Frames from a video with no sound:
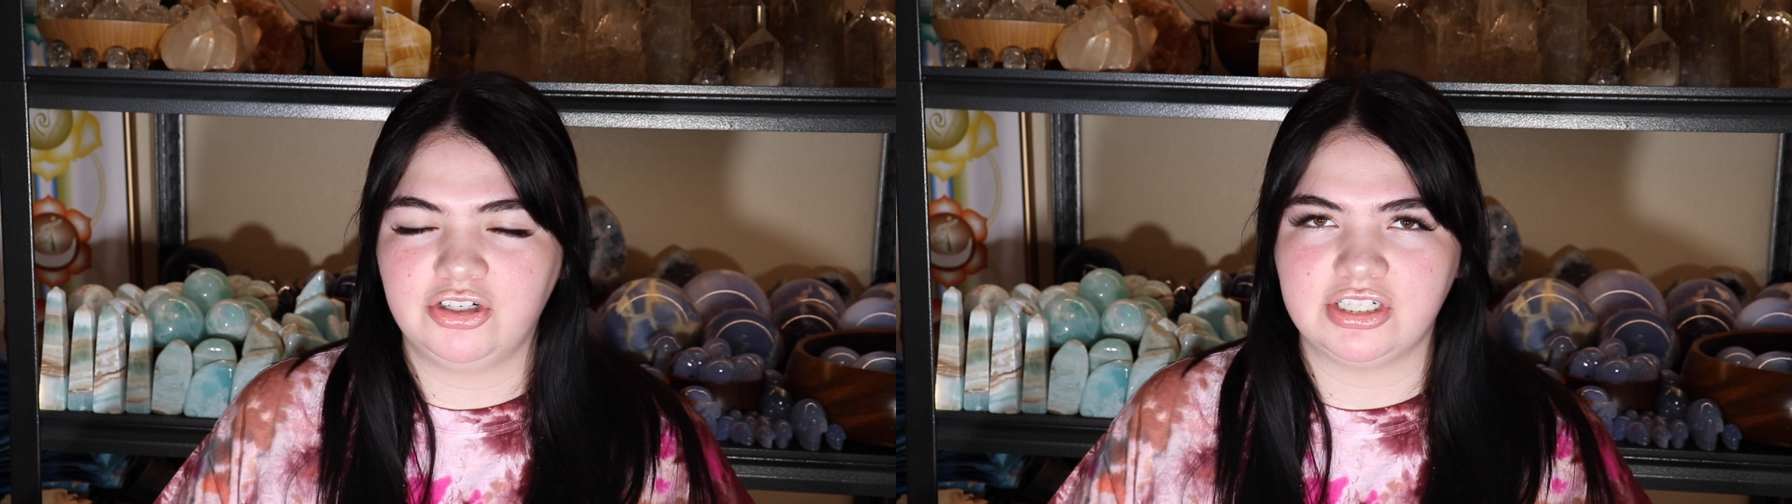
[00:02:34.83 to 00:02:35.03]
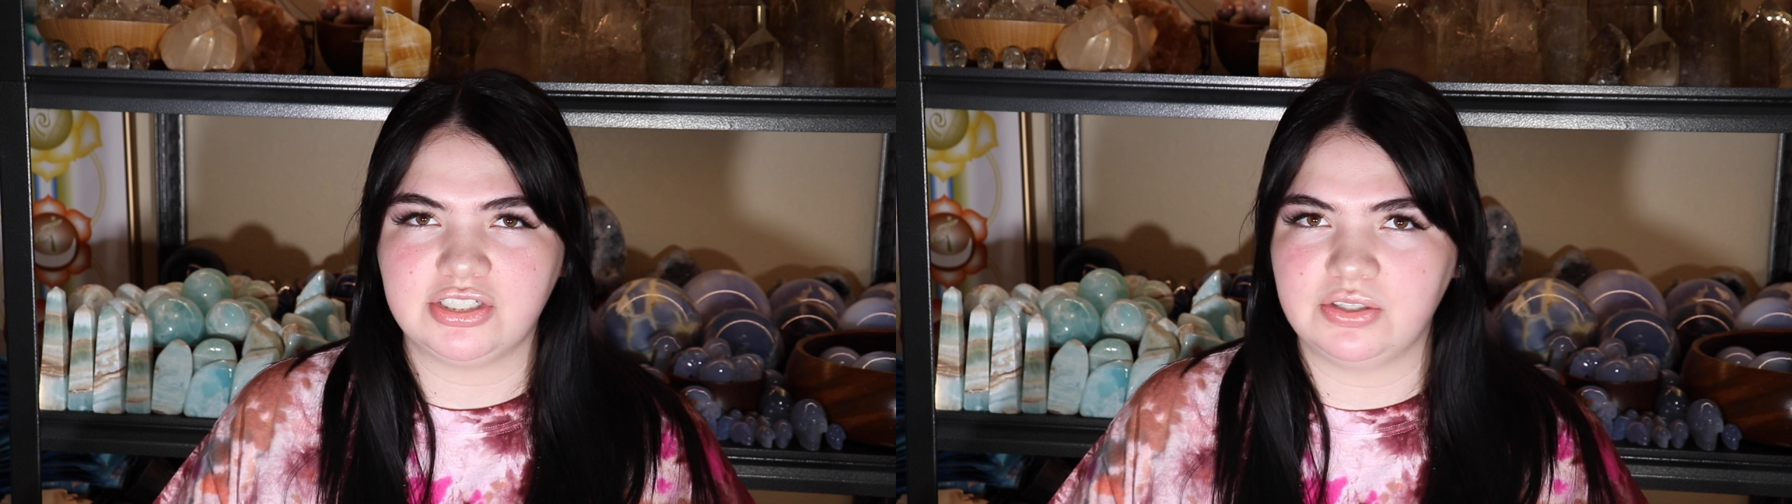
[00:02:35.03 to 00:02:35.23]

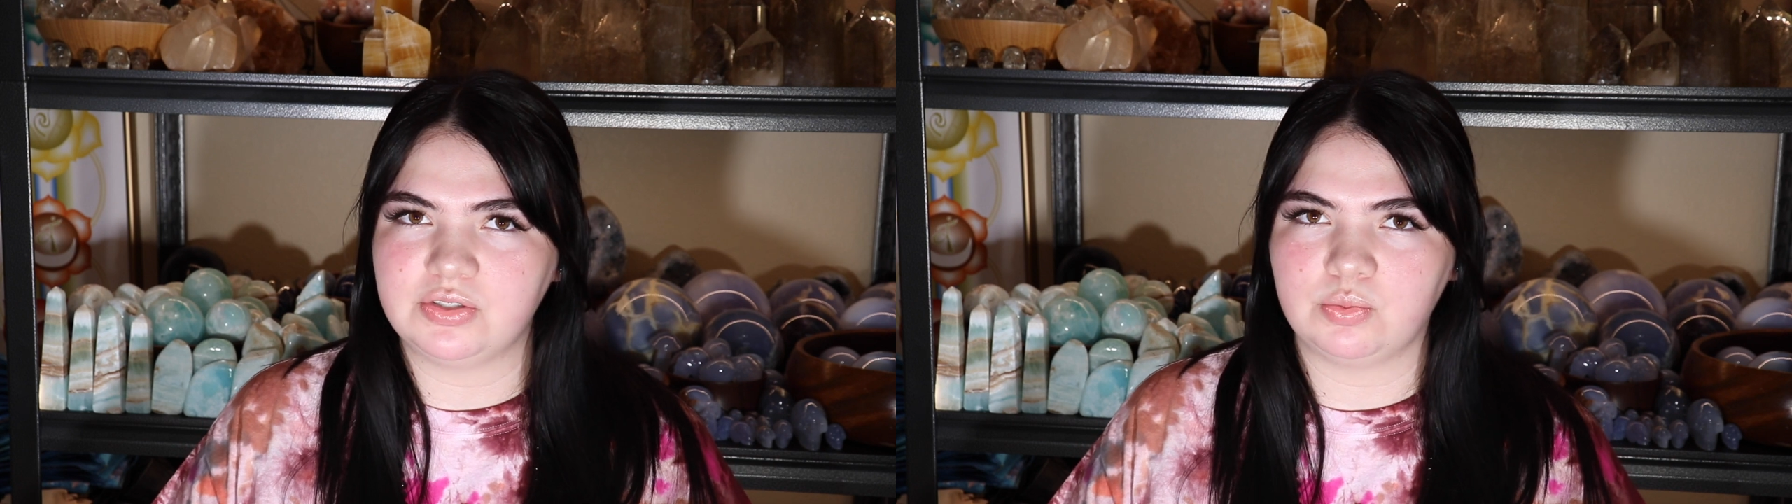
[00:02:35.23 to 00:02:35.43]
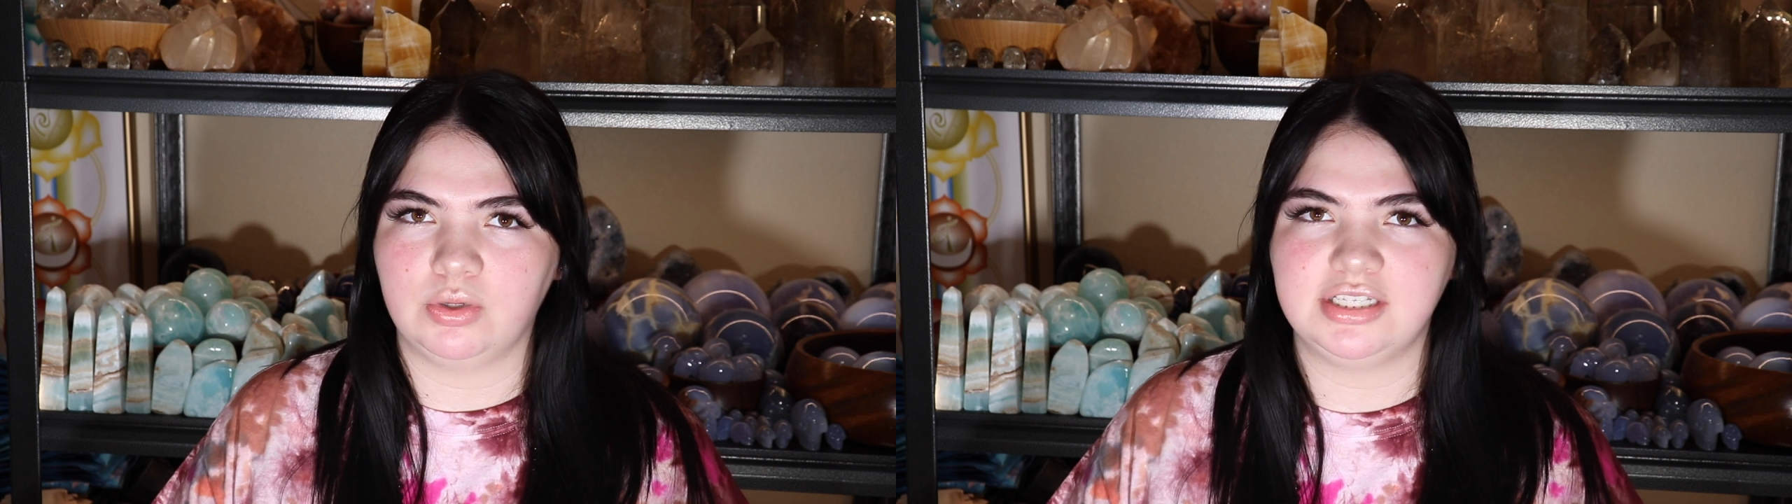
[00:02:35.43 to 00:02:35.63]

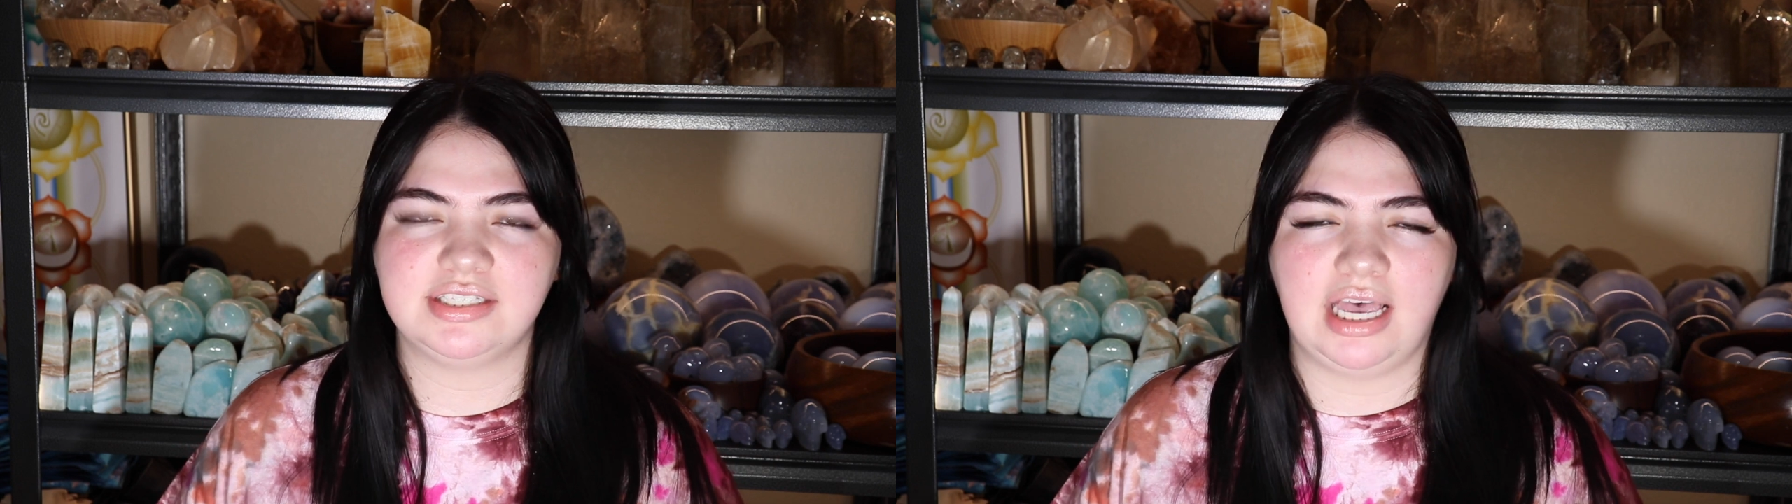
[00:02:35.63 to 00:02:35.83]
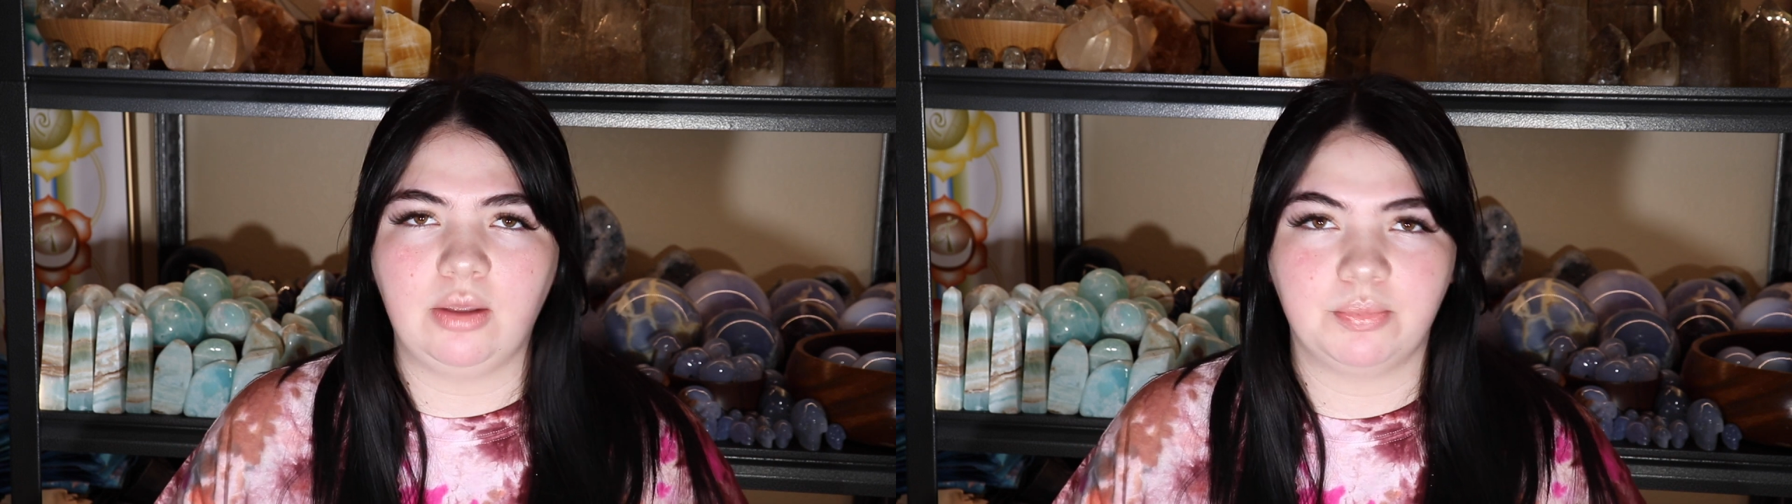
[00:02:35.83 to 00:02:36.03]
crystals would
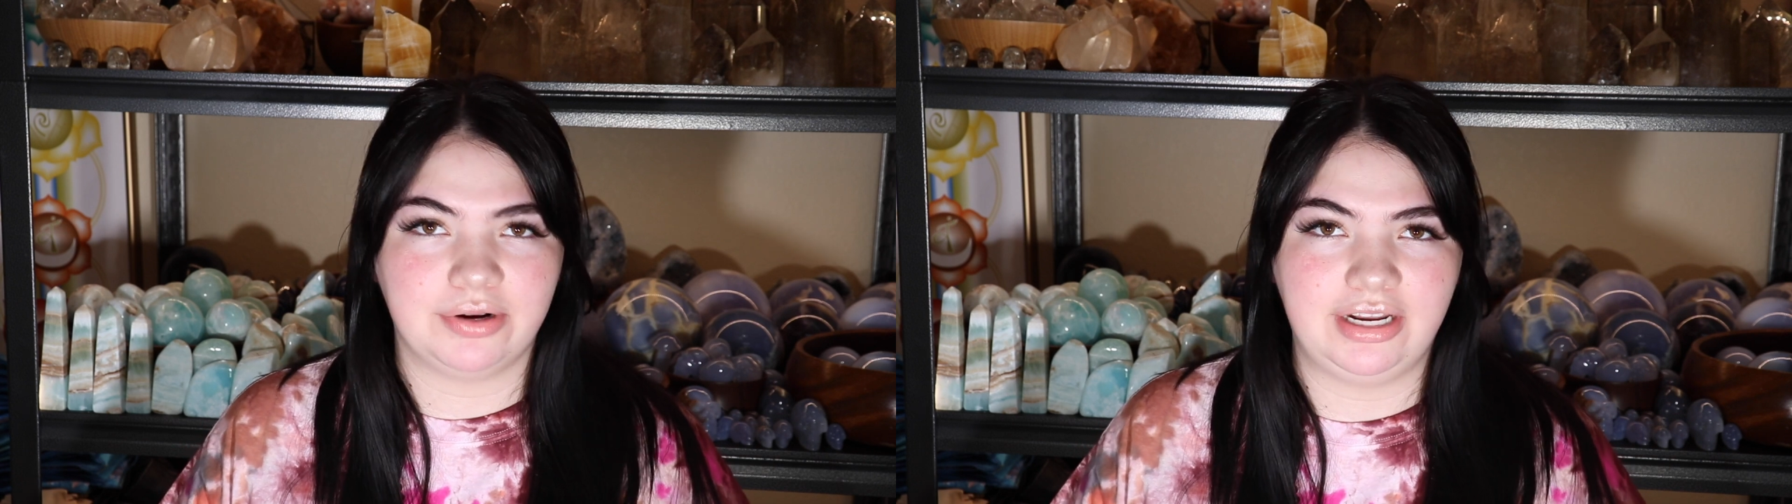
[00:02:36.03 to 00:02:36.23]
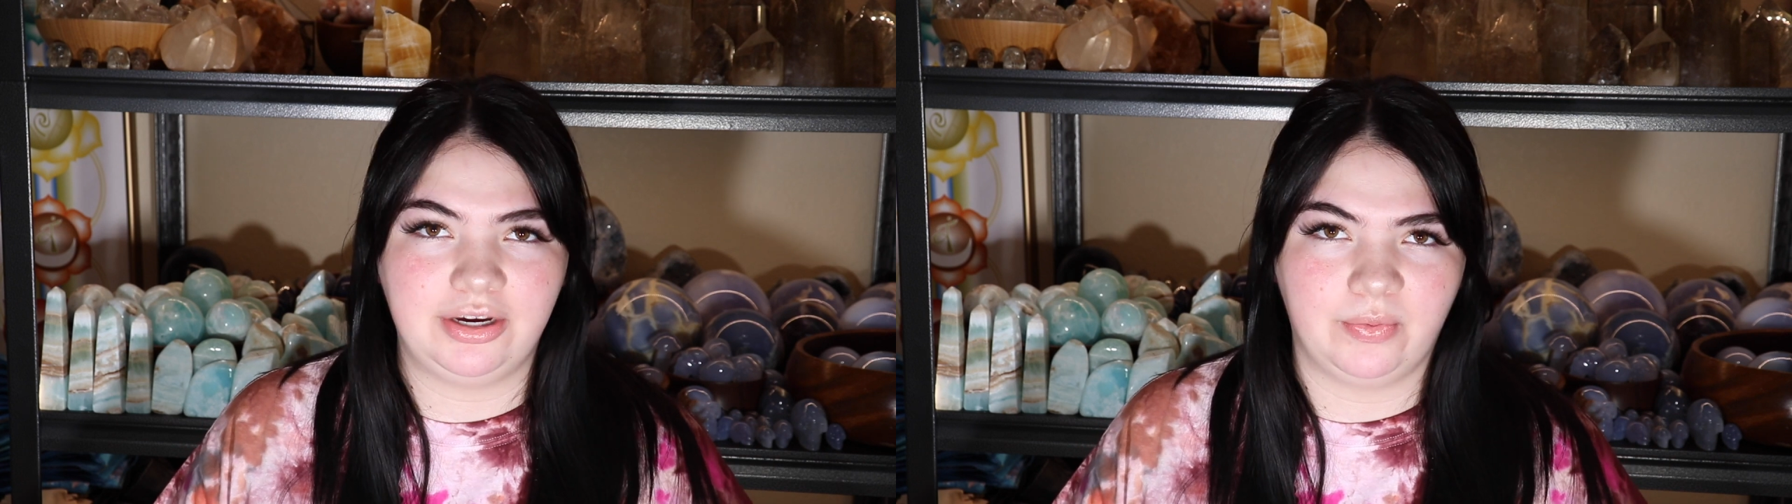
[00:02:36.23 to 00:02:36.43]
sell
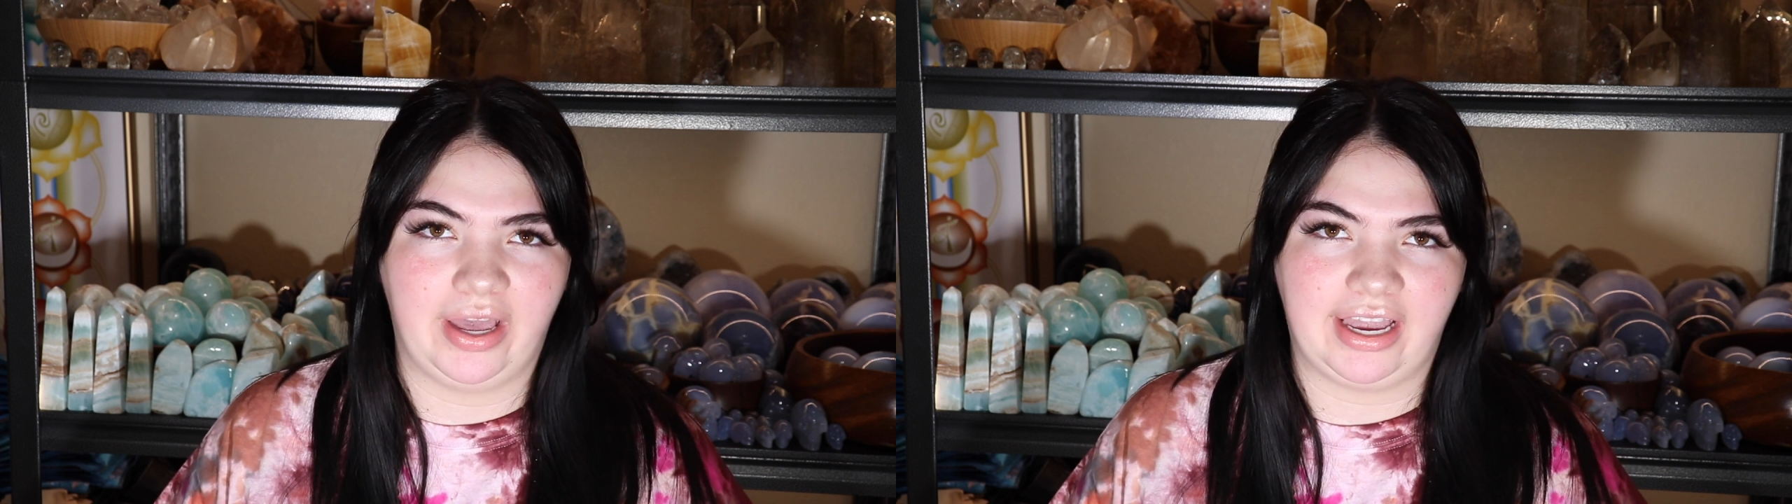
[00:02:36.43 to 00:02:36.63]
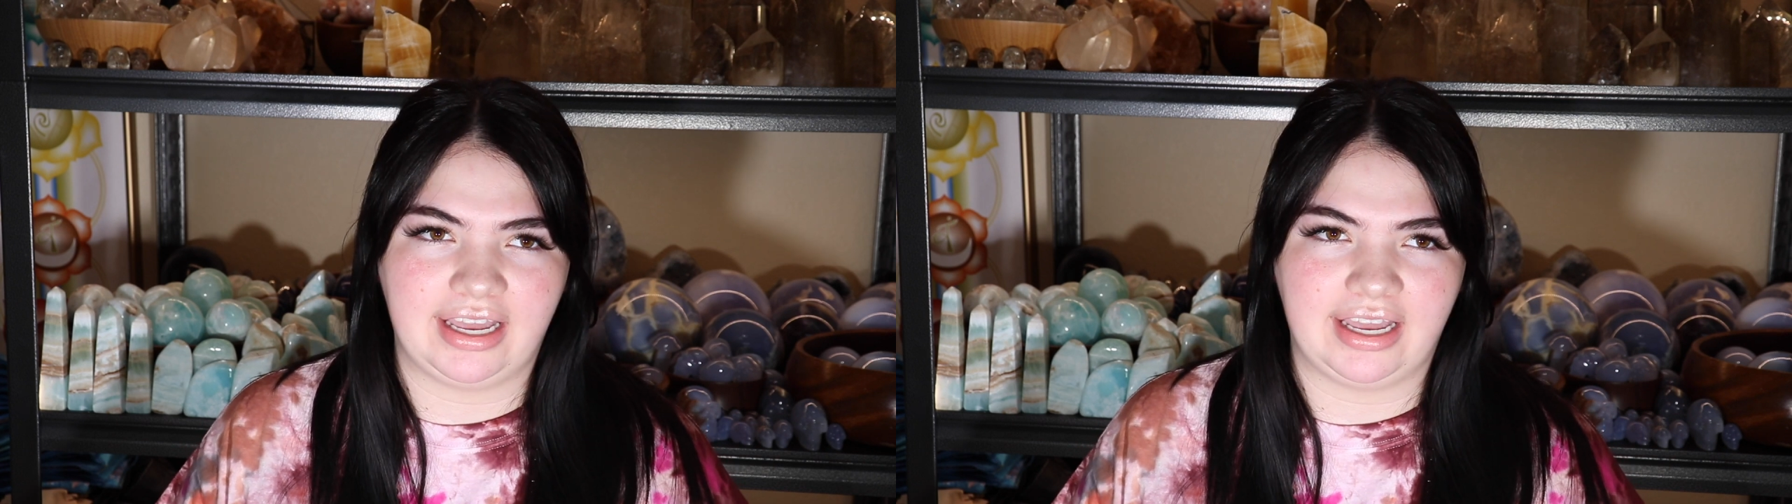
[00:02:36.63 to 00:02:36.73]
pretty quick,